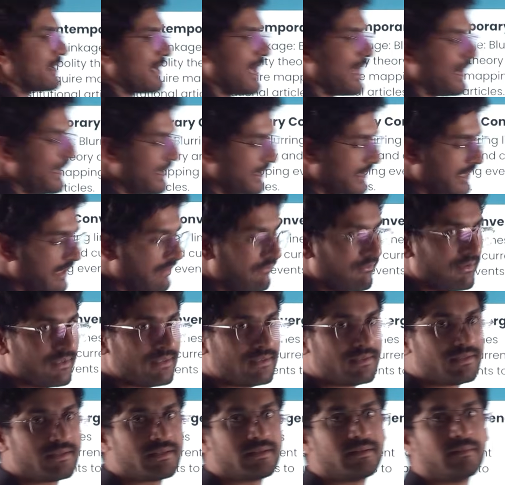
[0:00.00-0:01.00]
current
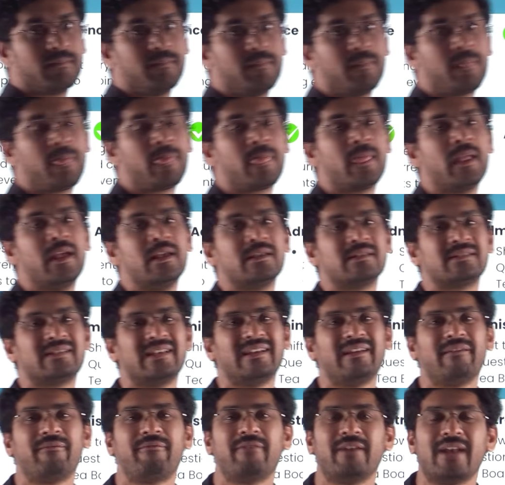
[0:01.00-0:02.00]
events.
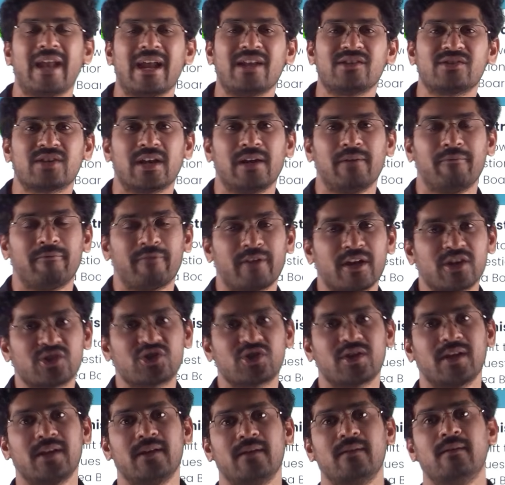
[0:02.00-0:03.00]
Say financial
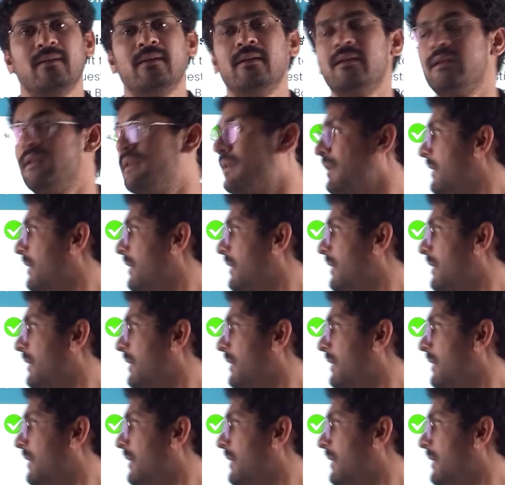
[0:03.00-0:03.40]
friction